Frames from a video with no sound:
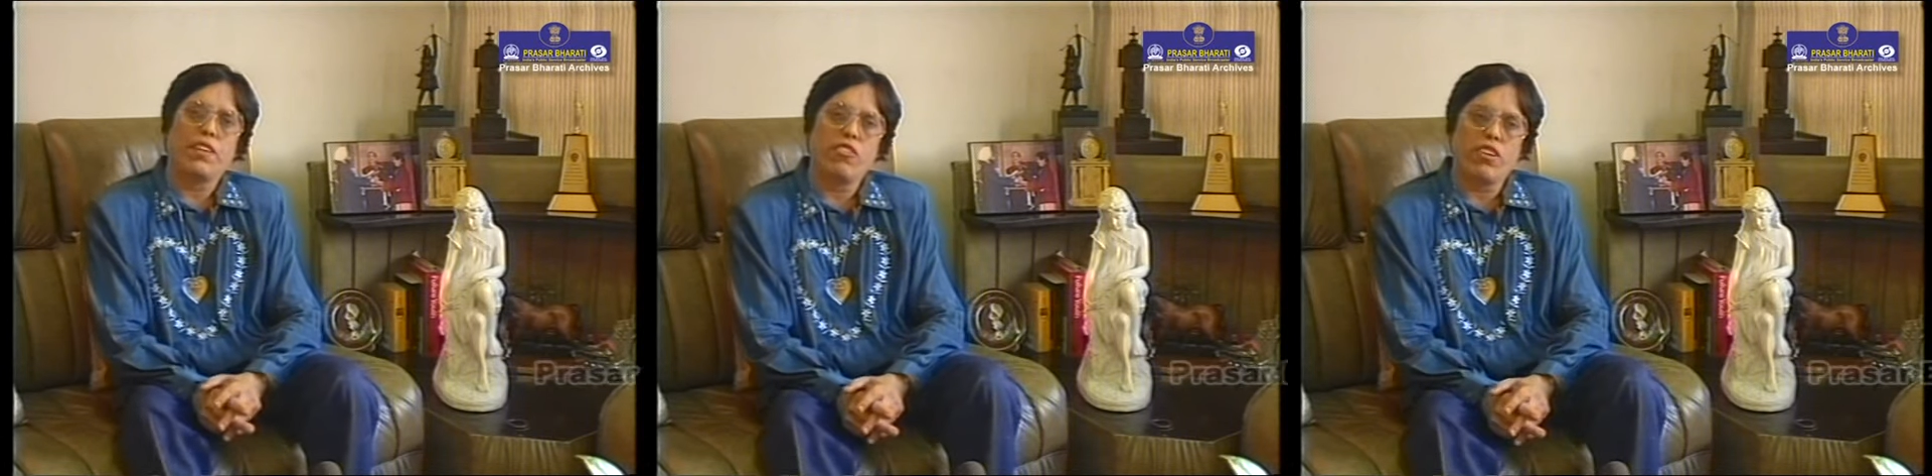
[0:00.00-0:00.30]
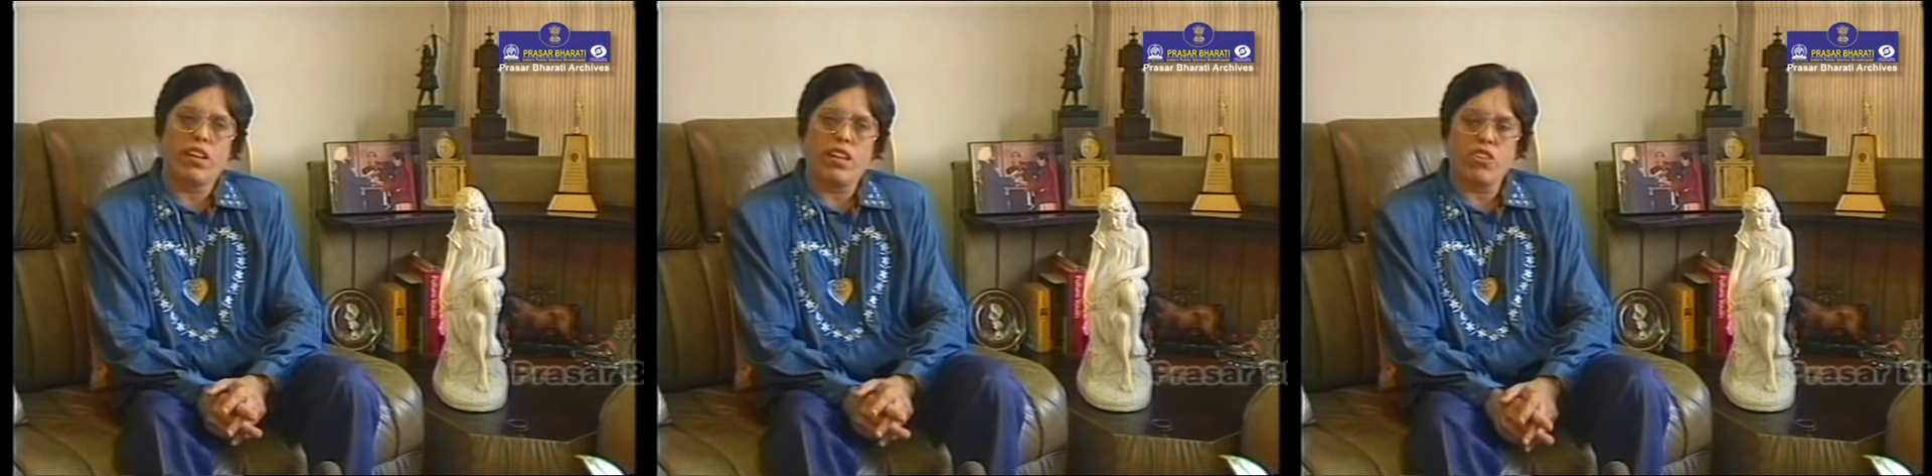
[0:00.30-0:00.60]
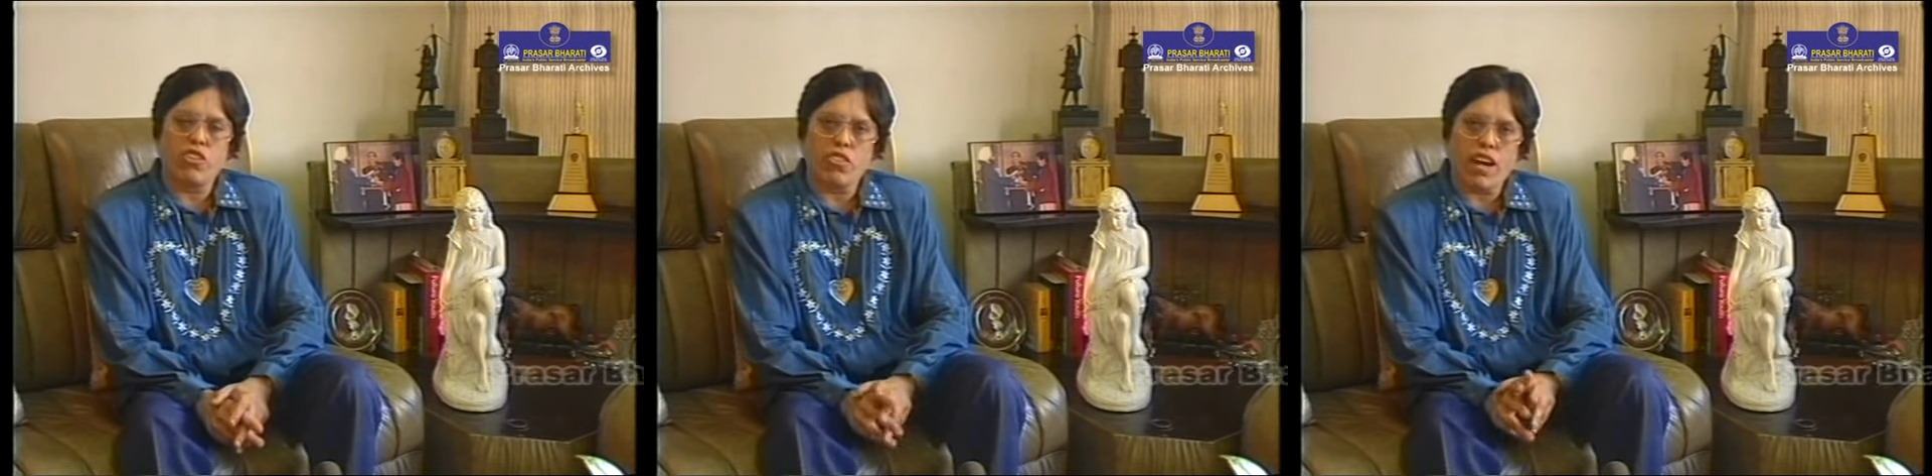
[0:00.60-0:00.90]
said that
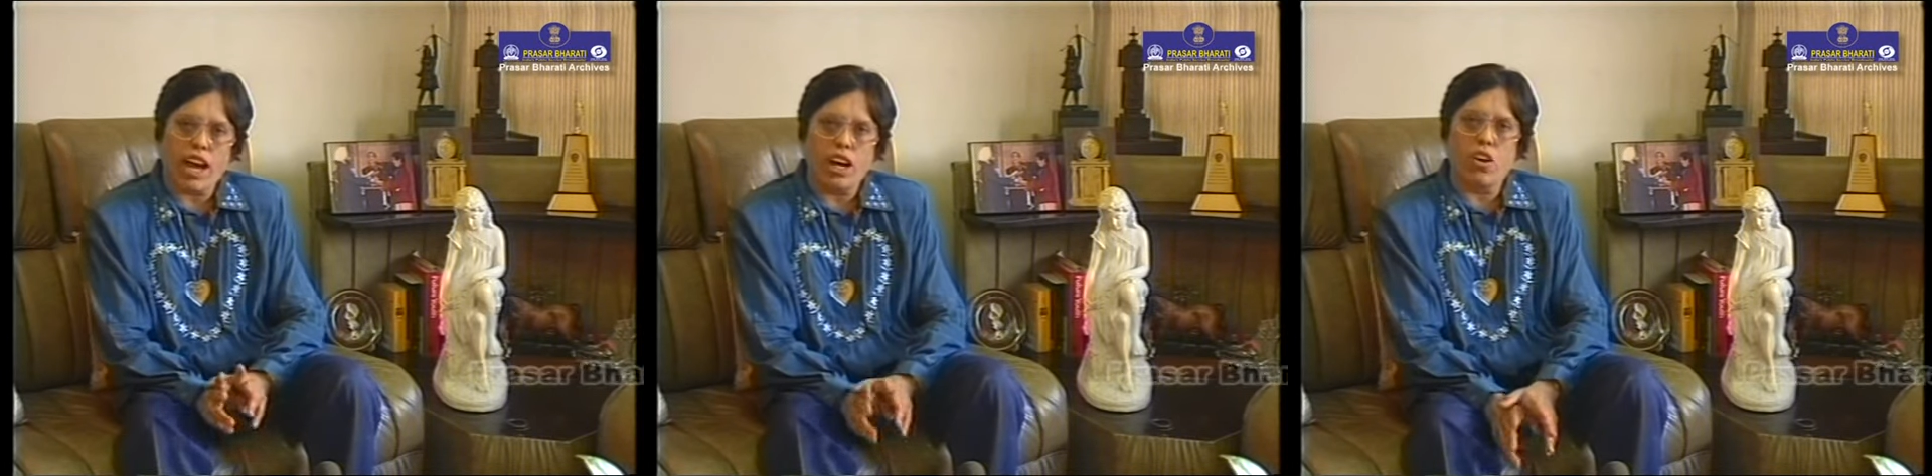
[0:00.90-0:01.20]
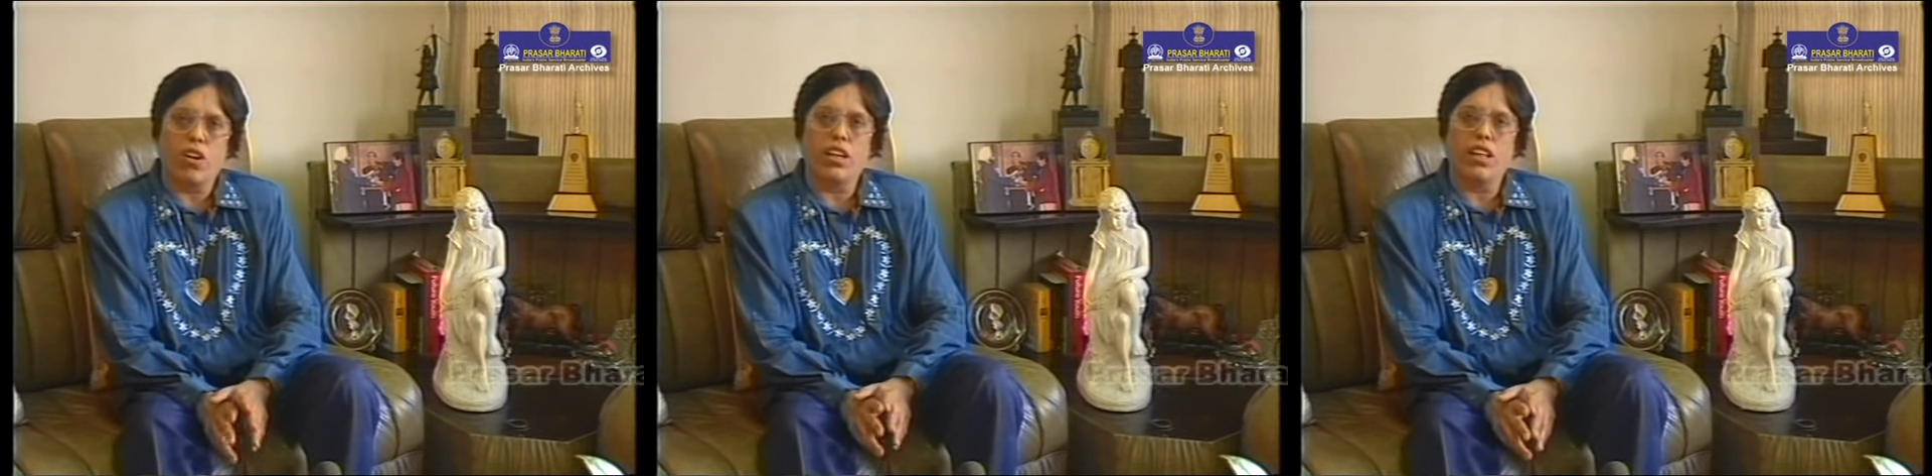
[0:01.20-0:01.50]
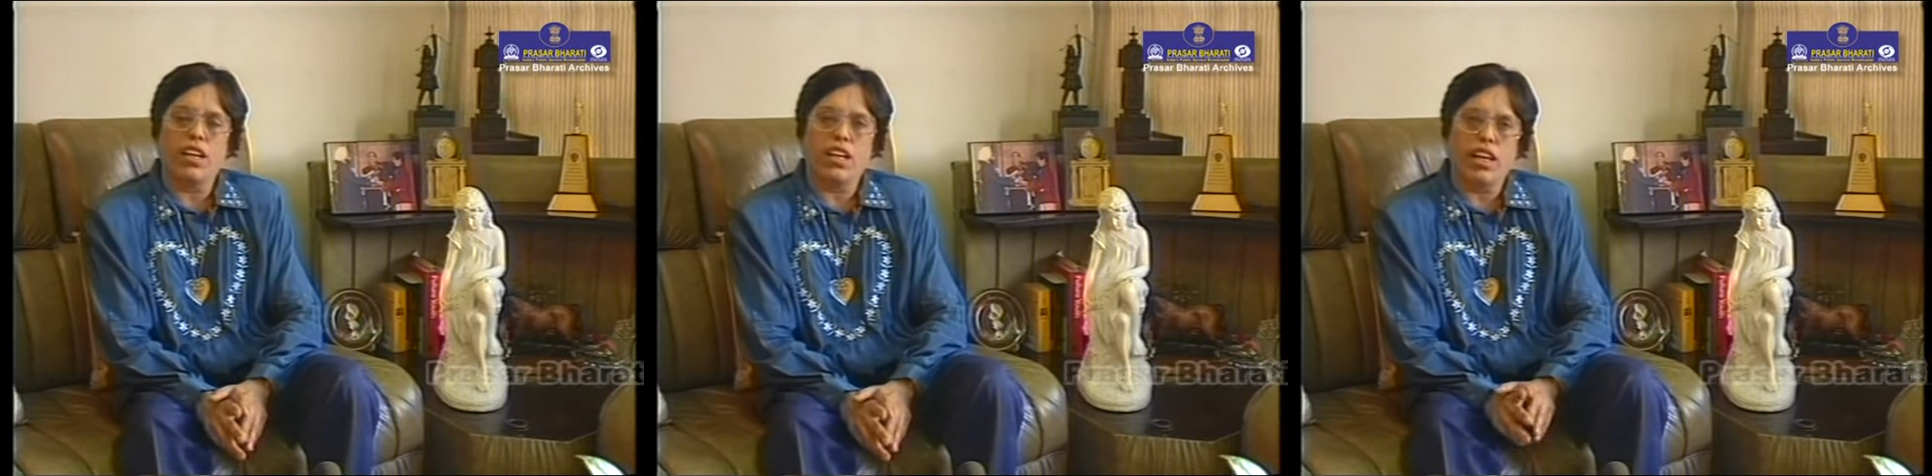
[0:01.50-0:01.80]
just hang on,
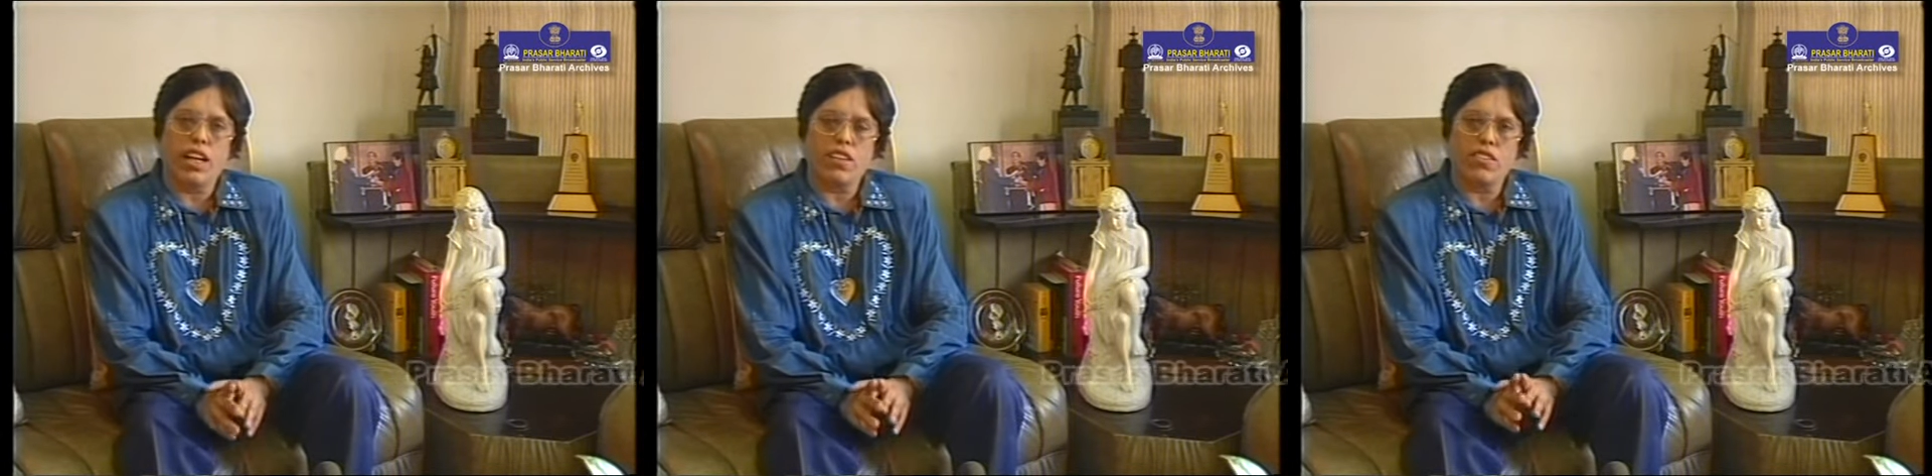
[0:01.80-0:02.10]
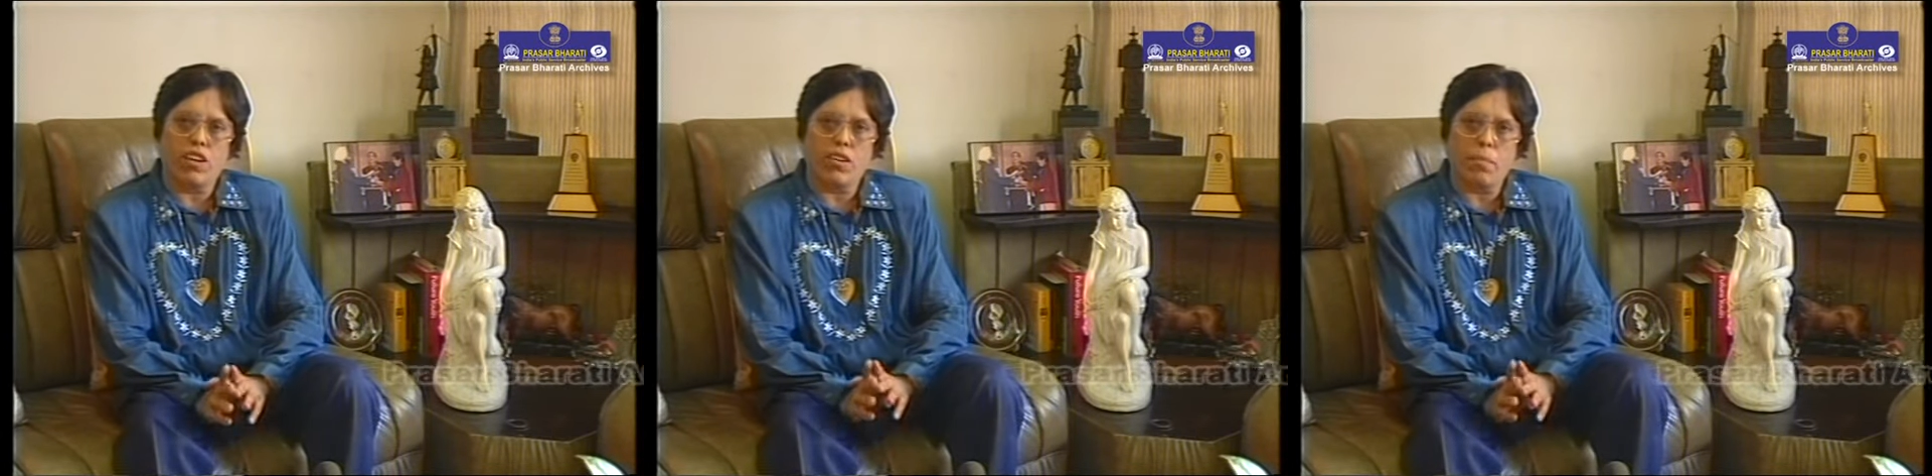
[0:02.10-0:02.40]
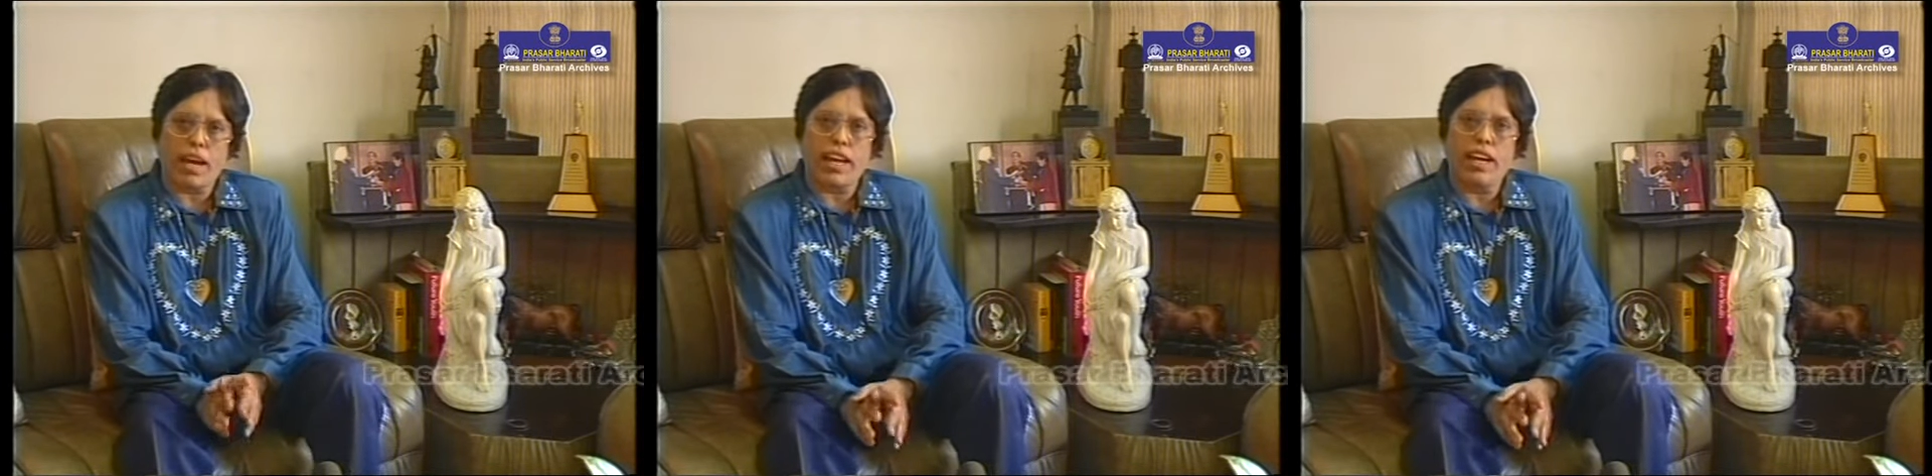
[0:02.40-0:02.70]
let us not
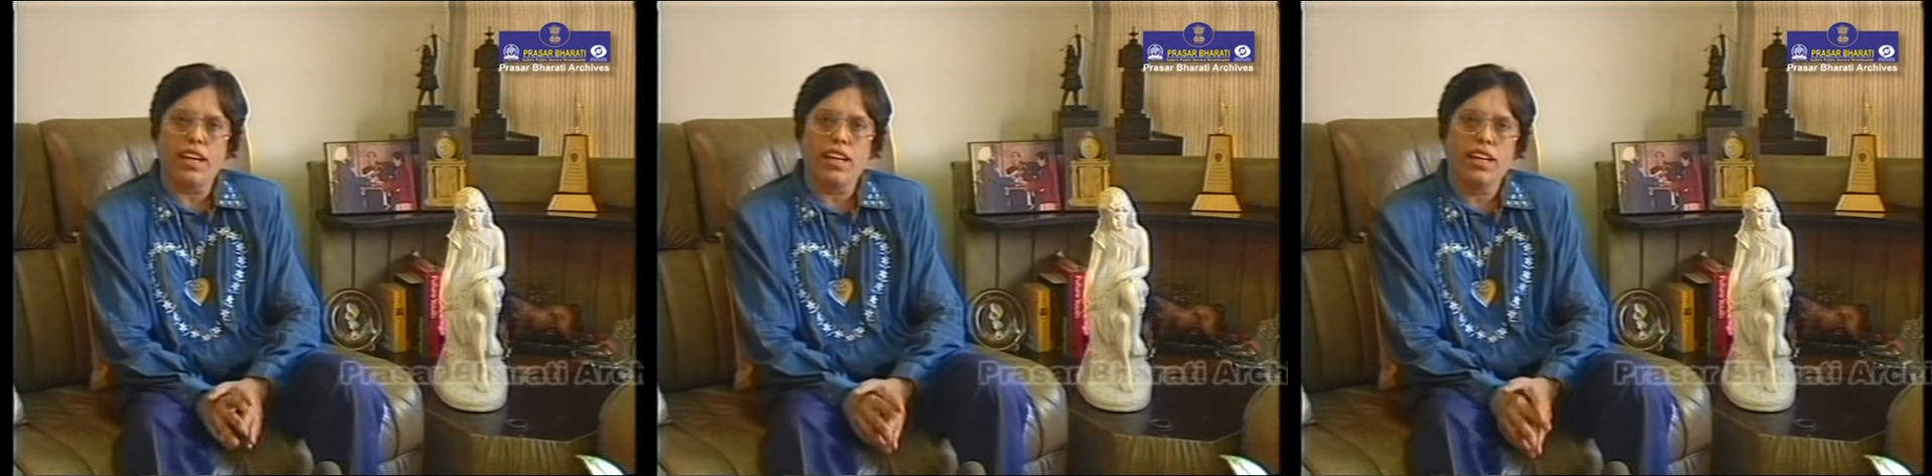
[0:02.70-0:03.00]
panic,